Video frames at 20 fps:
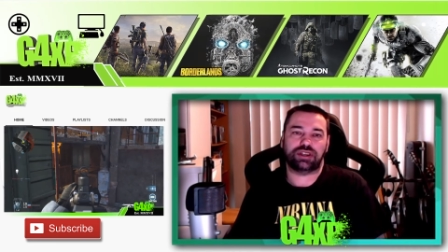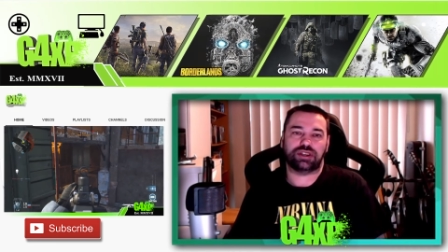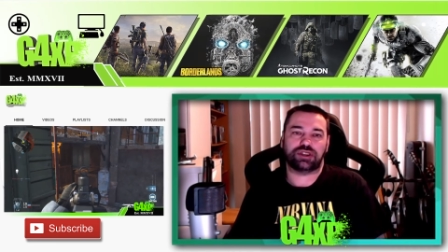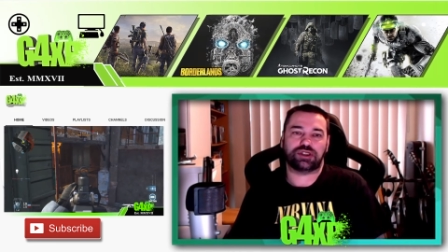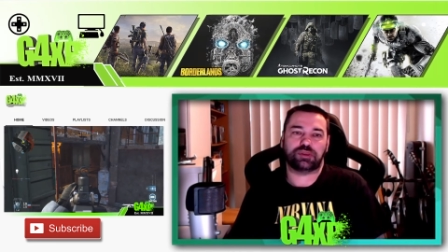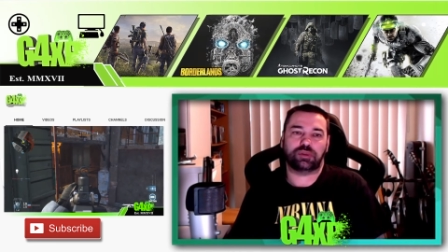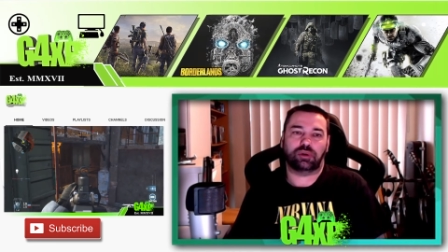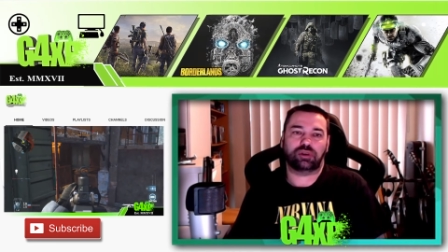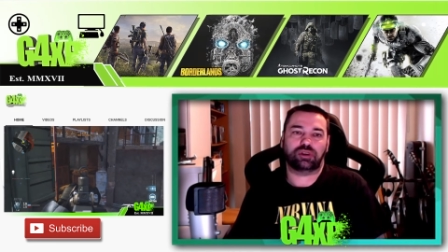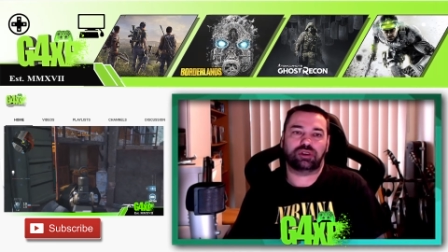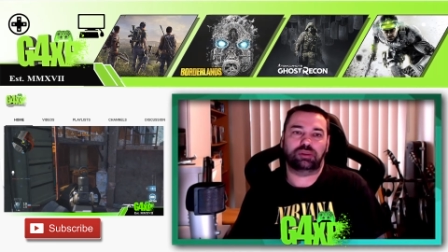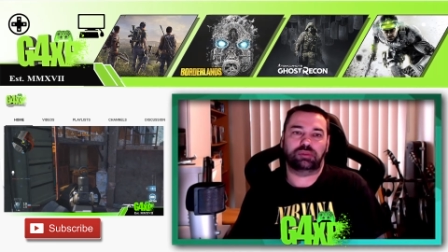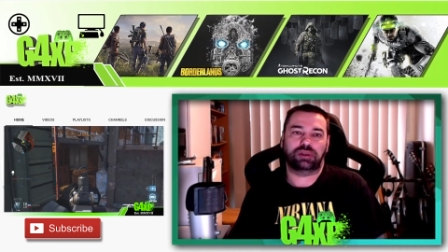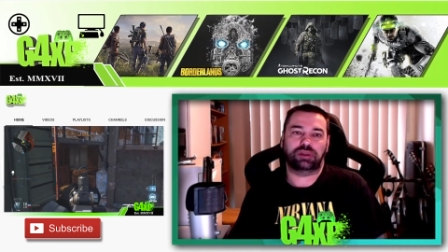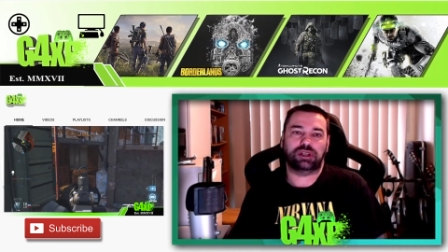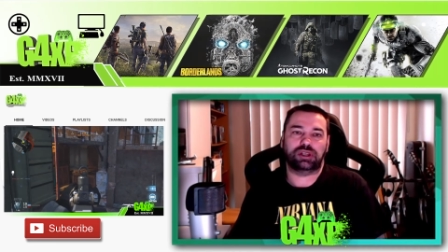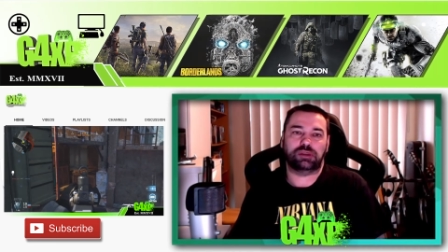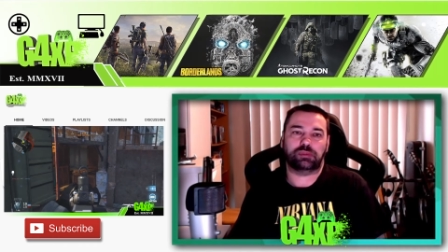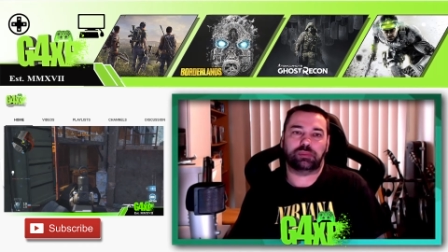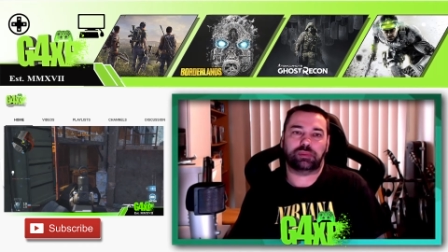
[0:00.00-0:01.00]
a small
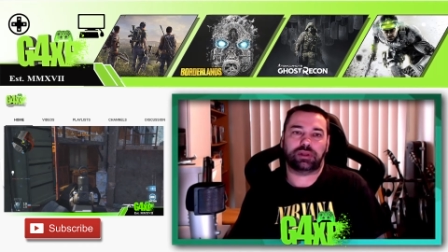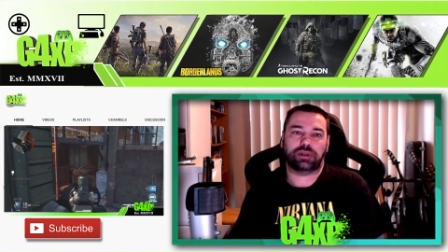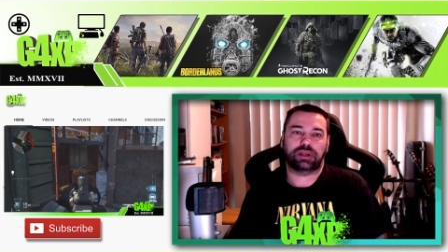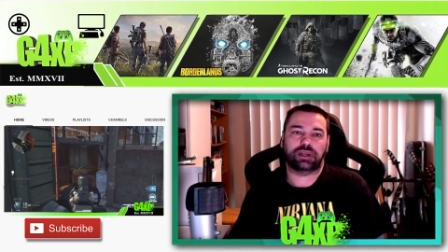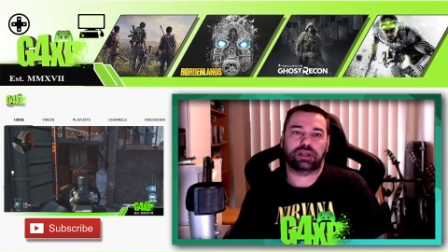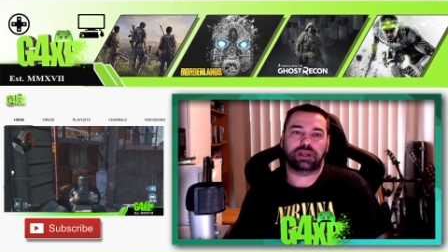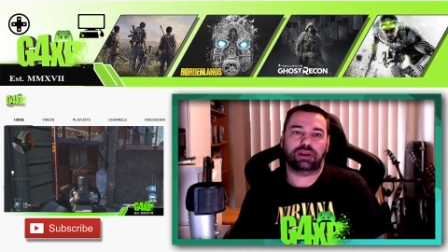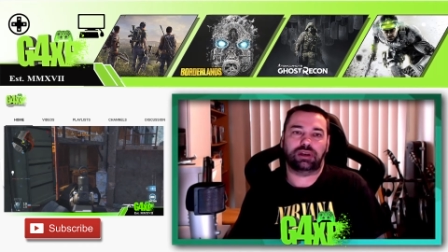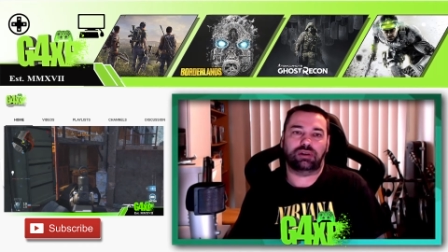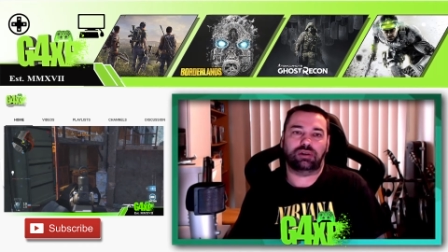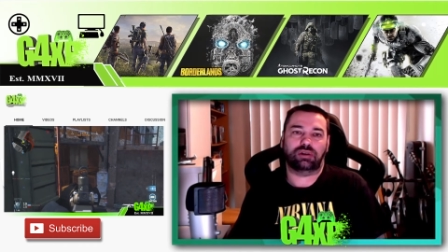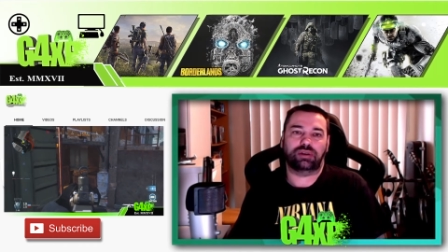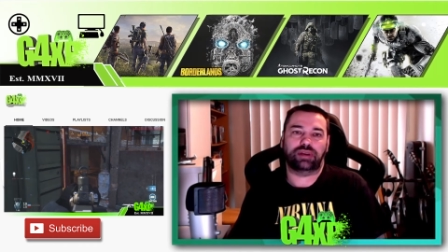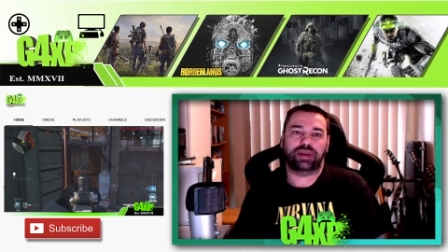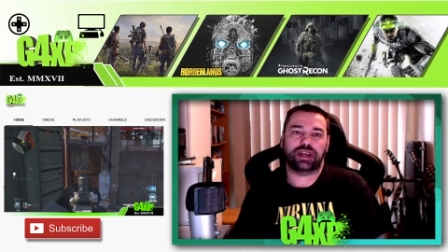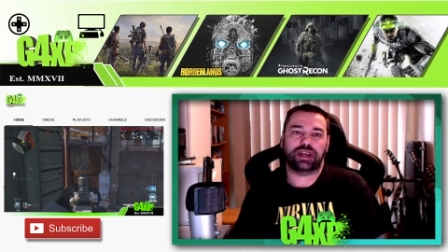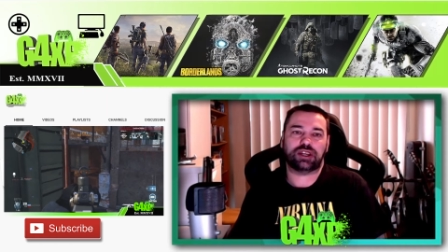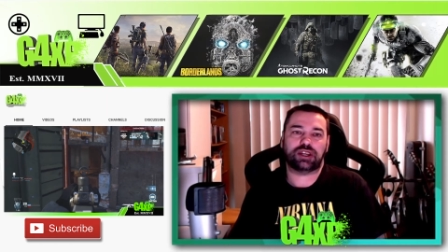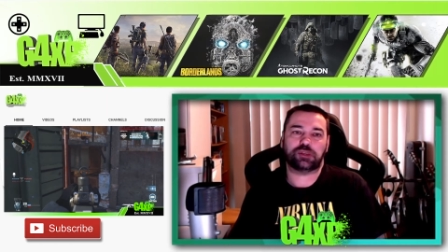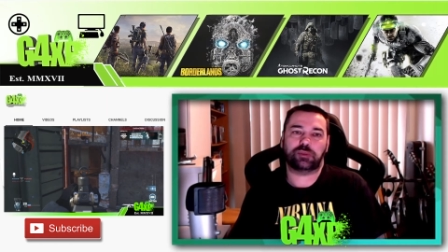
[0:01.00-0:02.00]
community playing it on
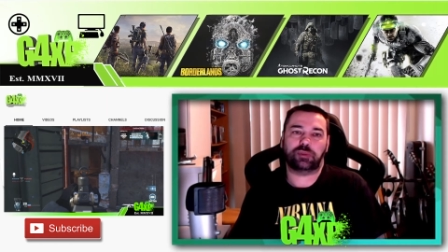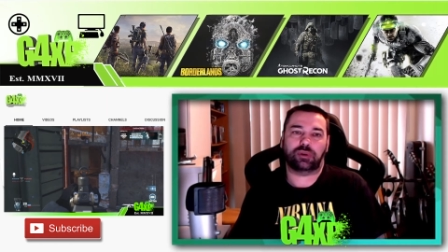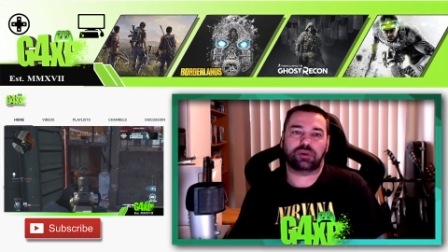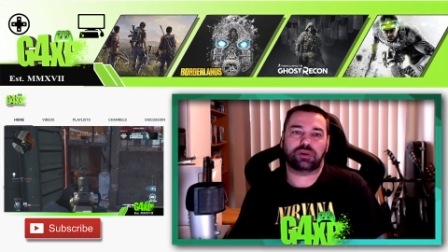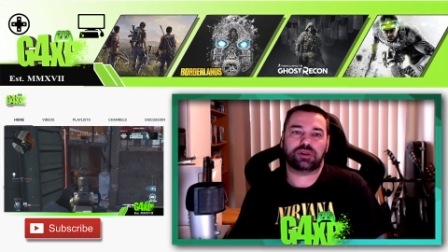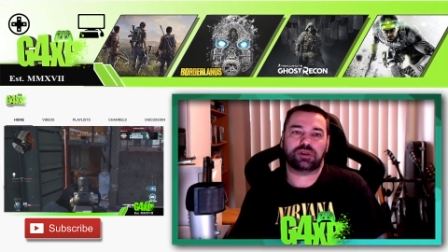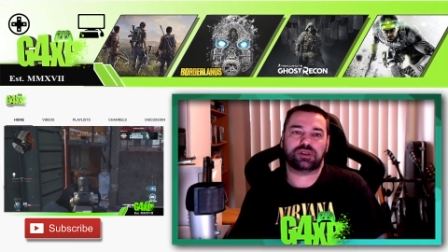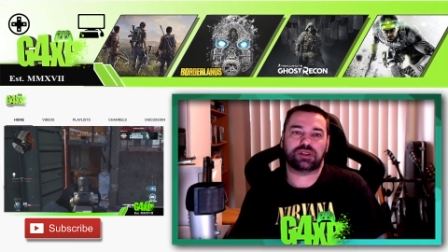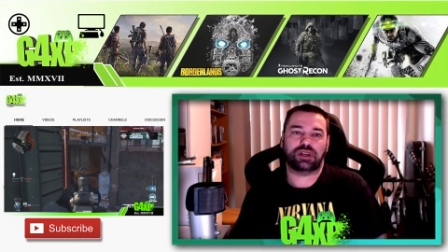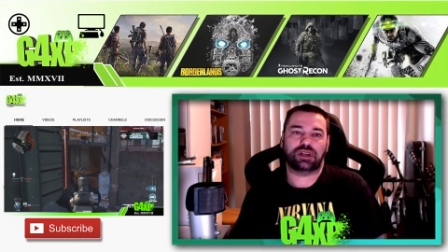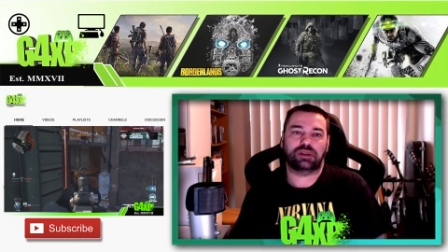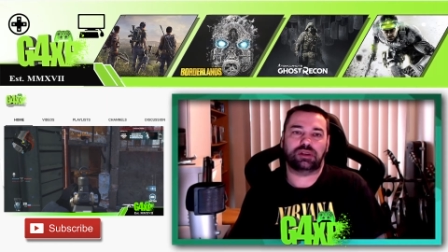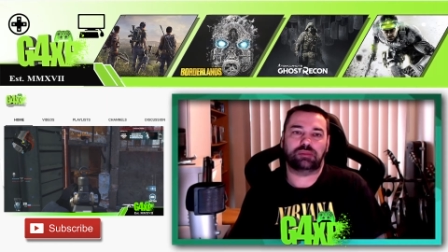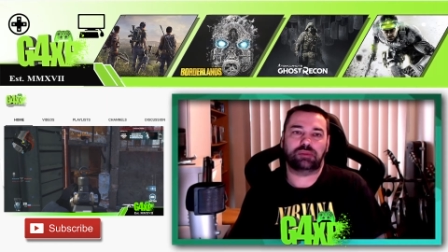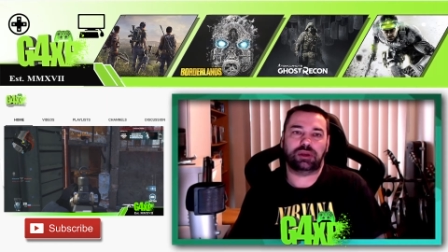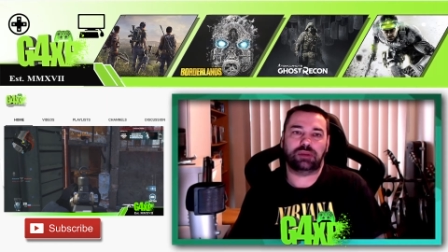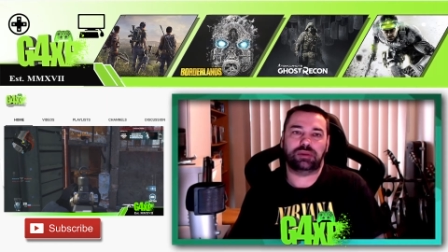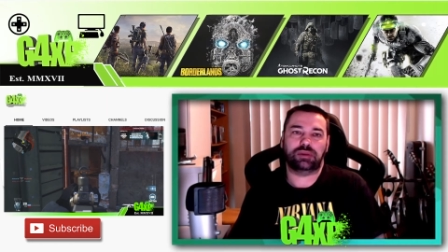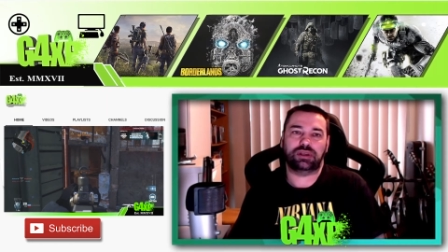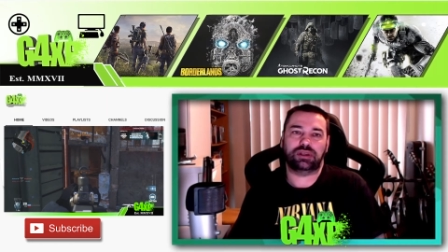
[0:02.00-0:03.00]
Xbox and
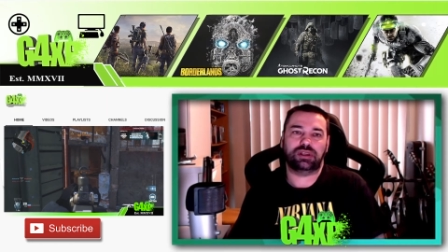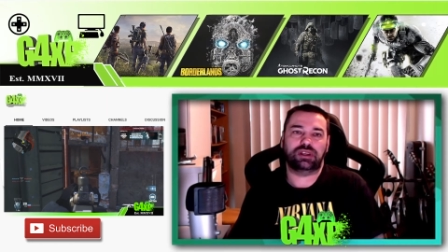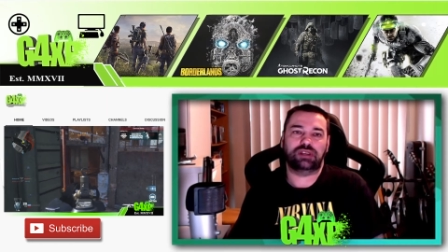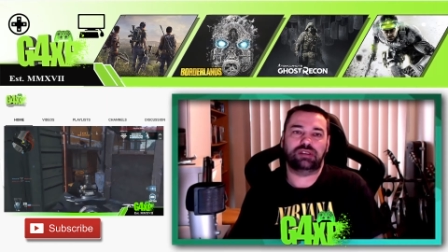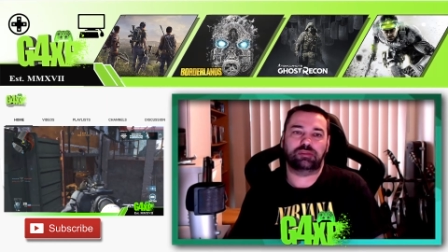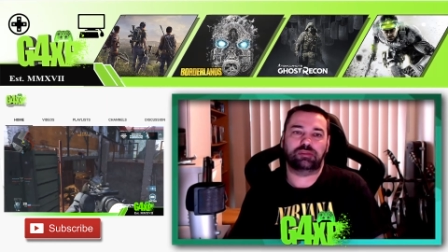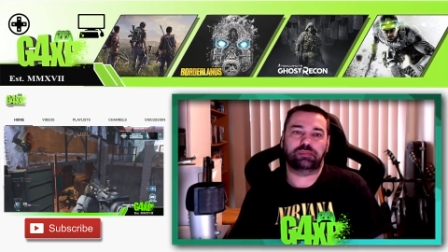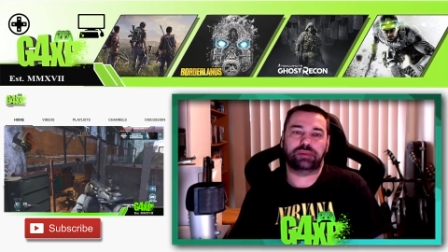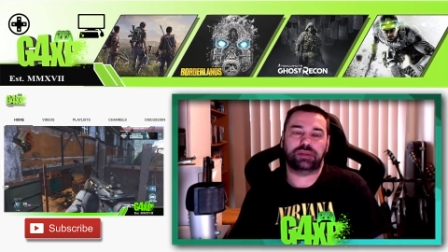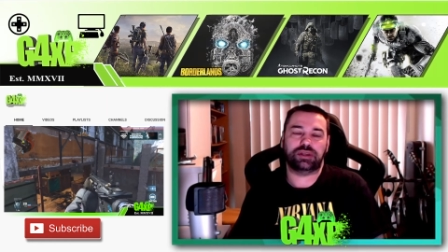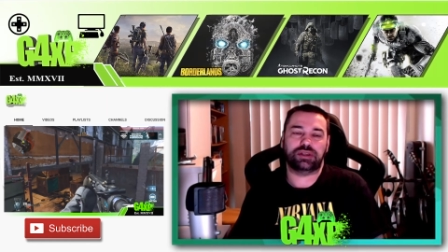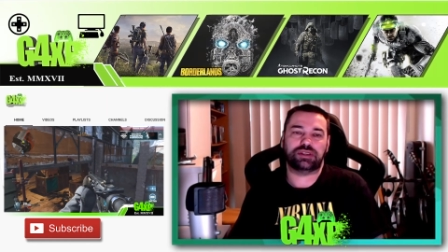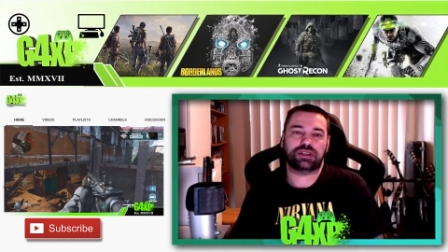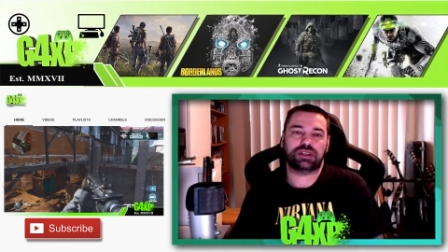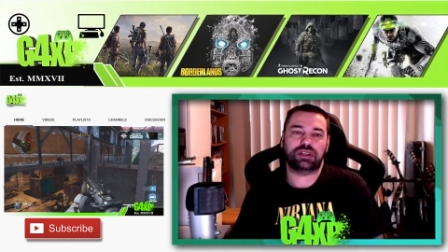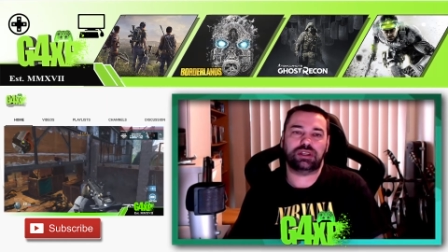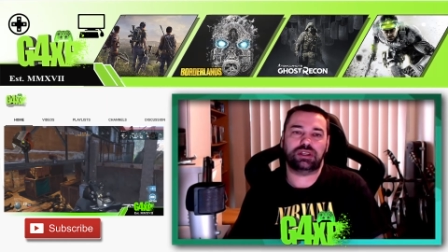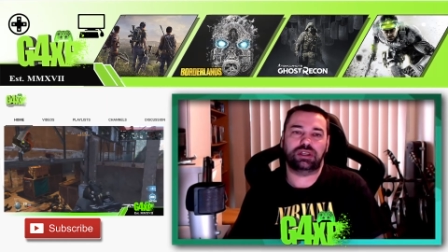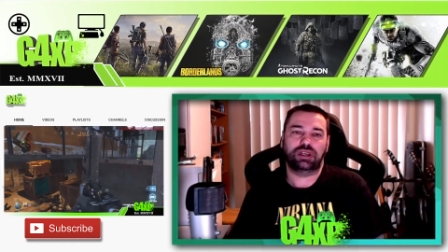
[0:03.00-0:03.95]
maybe even PC.